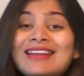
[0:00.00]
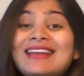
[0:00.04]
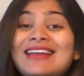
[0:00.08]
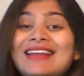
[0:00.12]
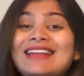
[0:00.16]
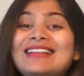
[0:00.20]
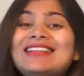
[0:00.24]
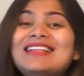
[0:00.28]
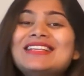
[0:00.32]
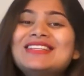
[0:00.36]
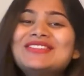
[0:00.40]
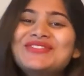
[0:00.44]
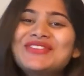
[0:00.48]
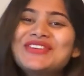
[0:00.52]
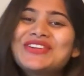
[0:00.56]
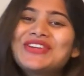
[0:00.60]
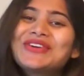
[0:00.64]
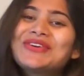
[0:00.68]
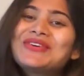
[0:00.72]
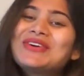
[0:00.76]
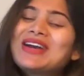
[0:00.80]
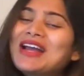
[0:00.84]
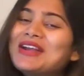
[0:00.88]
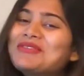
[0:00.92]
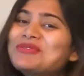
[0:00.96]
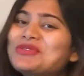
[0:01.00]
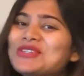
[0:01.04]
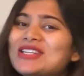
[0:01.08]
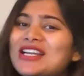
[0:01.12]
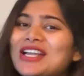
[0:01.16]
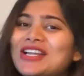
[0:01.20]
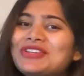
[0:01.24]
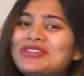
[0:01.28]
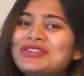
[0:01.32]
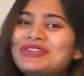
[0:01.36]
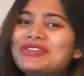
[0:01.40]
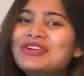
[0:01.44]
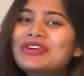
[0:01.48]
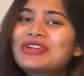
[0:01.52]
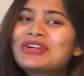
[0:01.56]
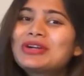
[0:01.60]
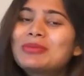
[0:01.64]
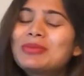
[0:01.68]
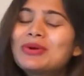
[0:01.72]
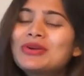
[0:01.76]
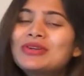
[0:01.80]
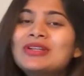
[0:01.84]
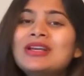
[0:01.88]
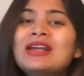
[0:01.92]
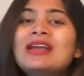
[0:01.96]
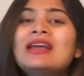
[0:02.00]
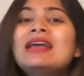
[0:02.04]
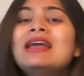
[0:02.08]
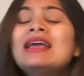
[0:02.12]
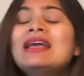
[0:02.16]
In this video, I would like to talk about,